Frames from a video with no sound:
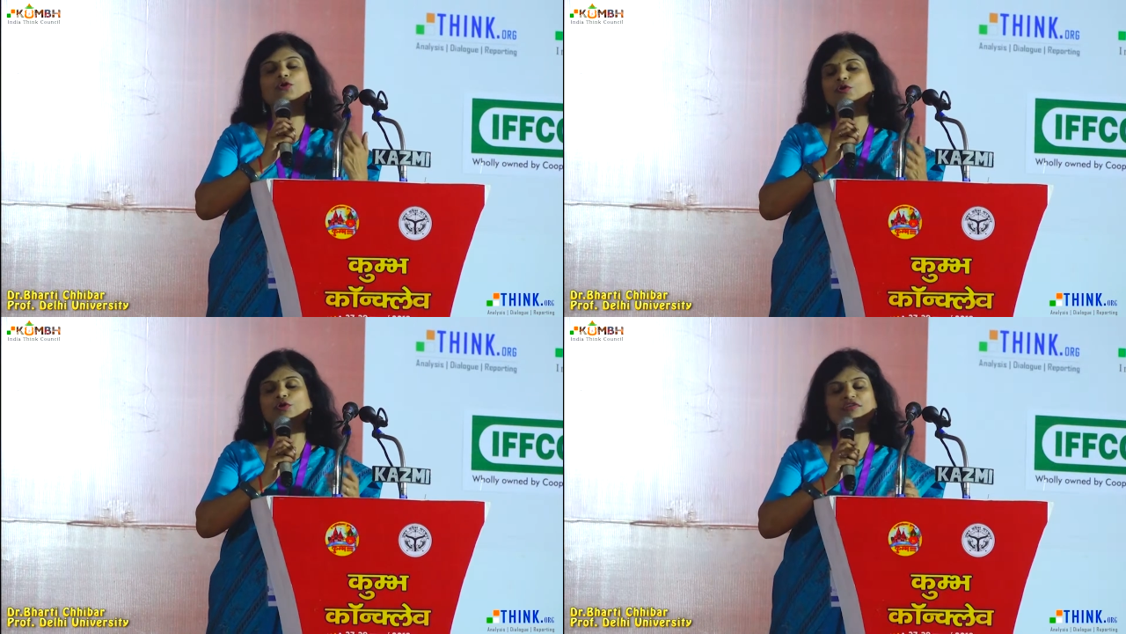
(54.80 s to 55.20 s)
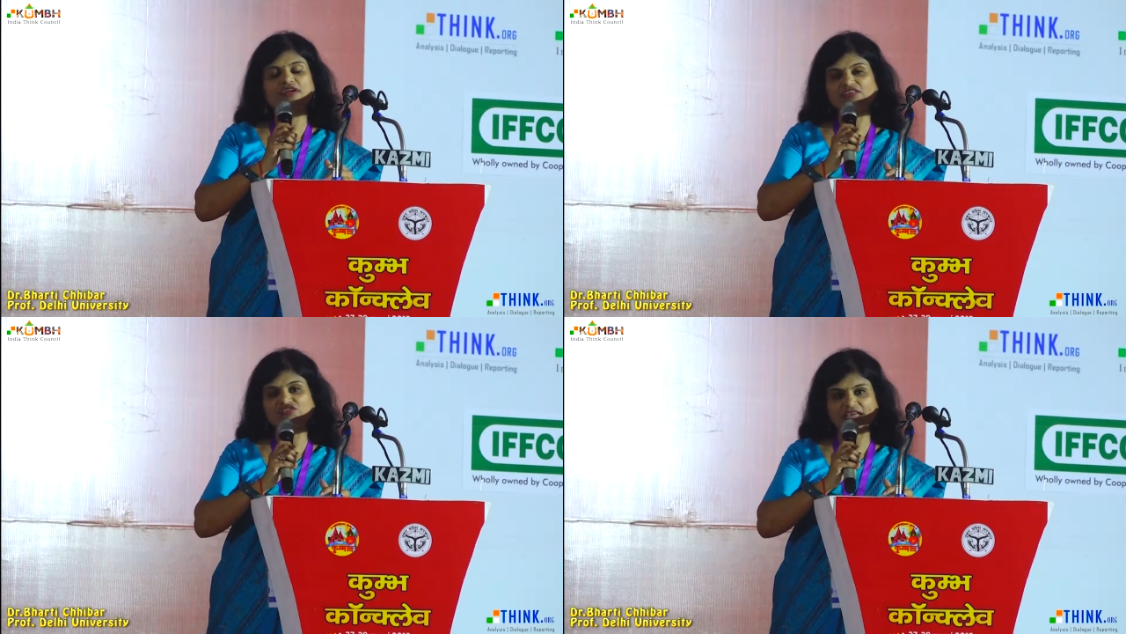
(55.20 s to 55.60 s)
Road
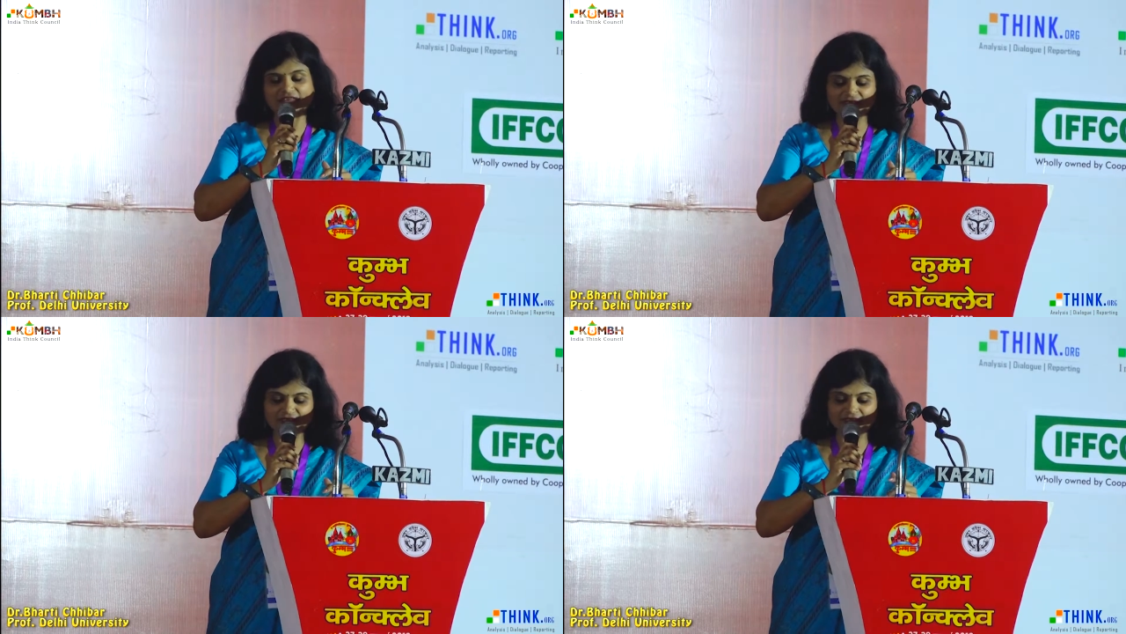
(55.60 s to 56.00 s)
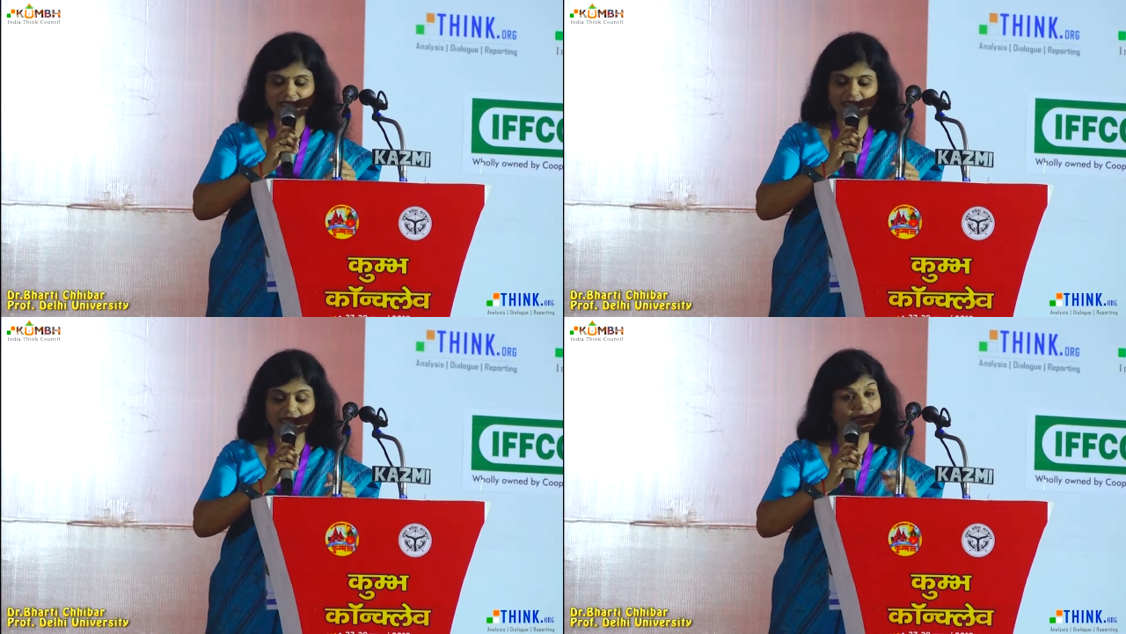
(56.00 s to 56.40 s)
rage cases
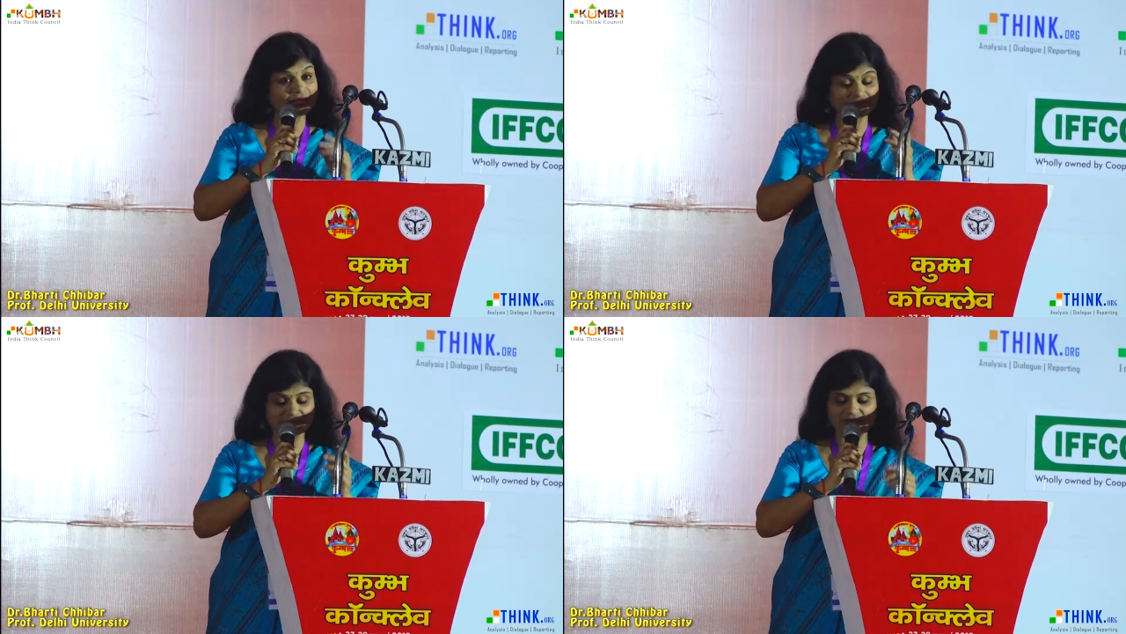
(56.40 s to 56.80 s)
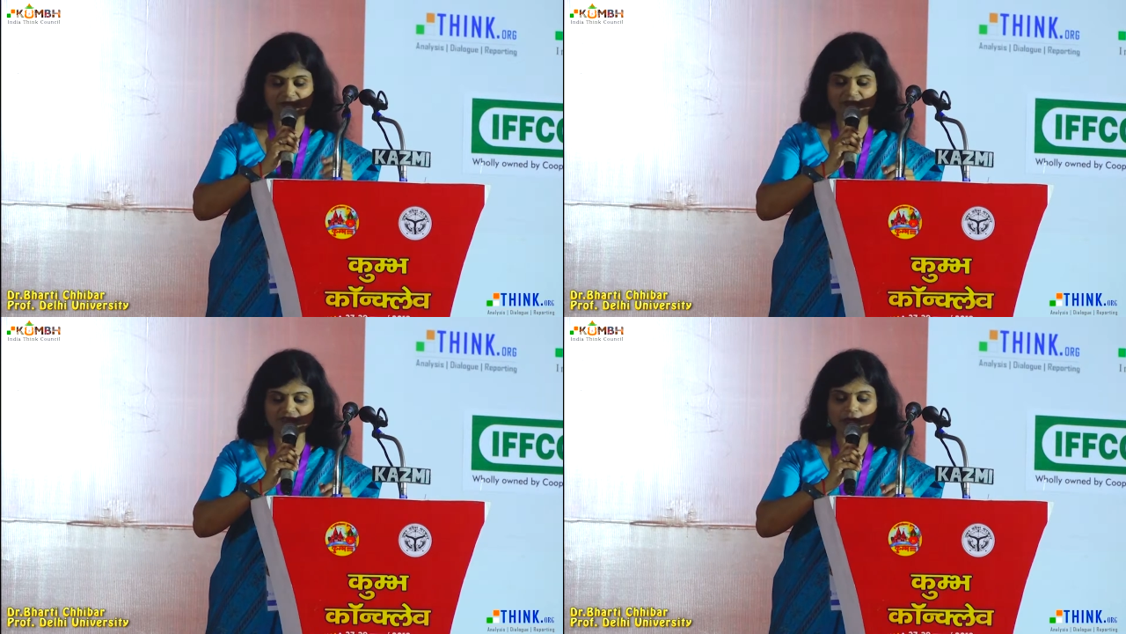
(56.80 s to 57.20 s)
in Delhi is
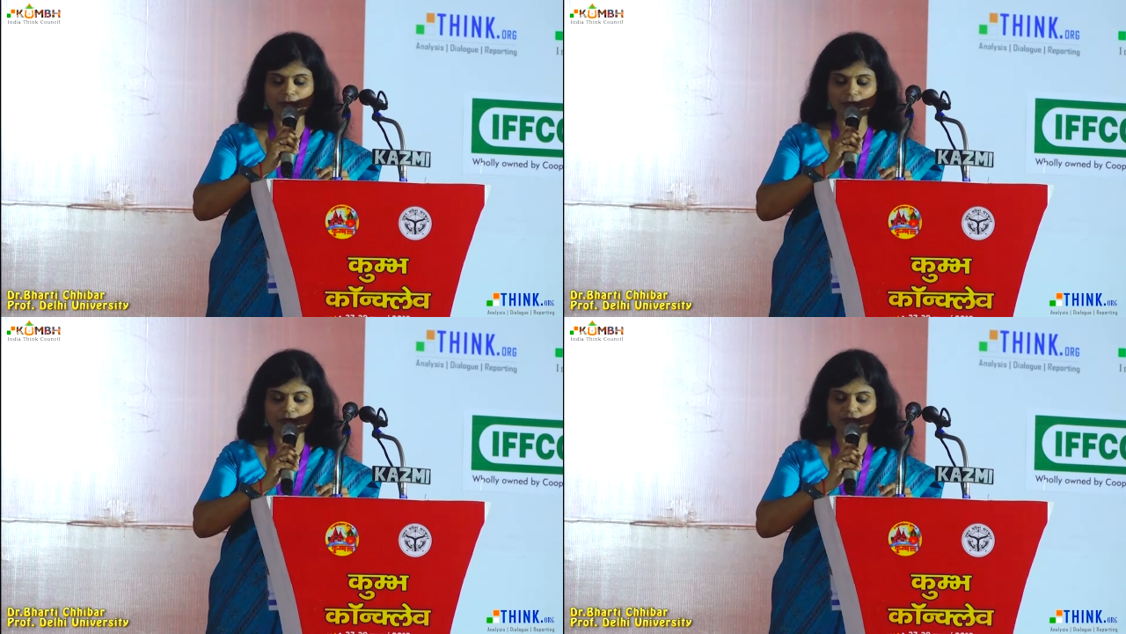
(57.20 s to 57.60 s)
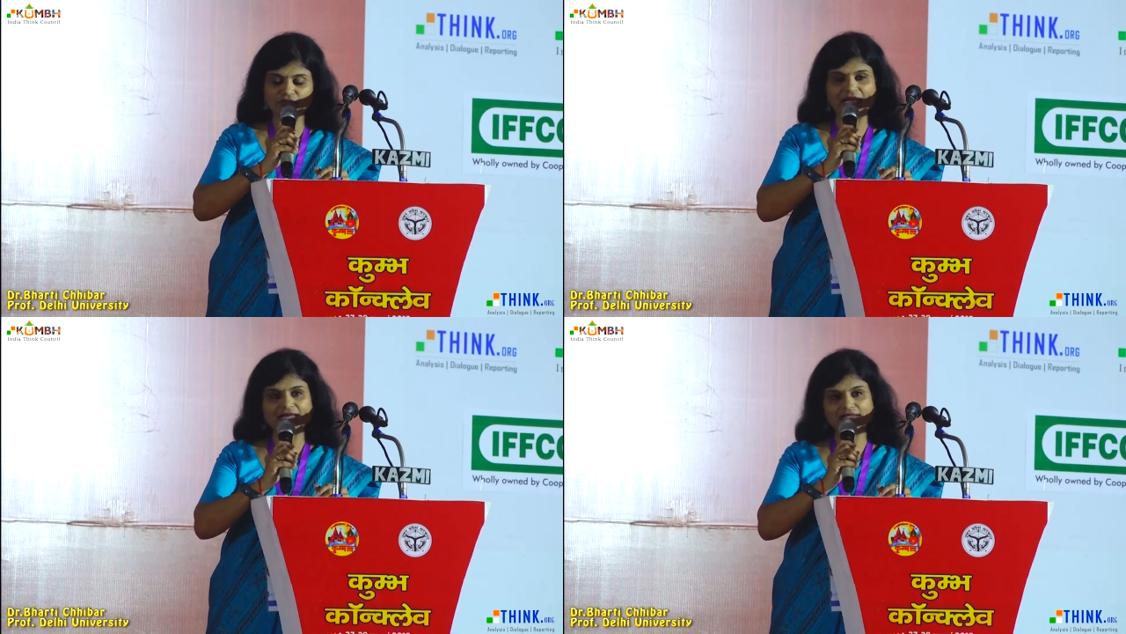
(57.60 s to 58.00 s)
an example of
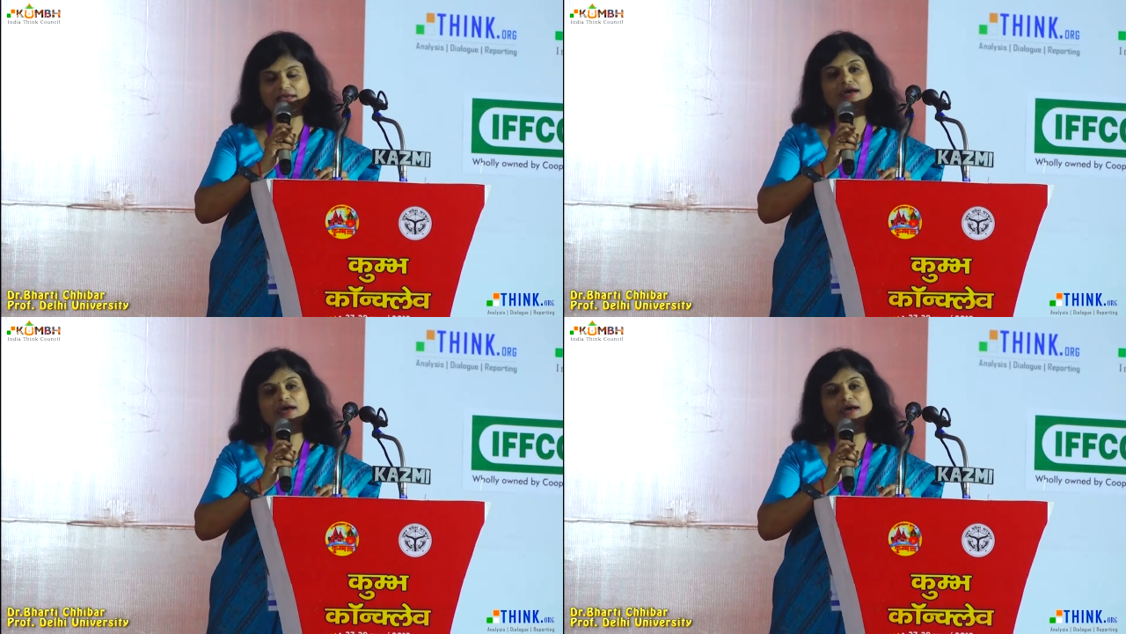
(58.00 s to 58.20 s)
that.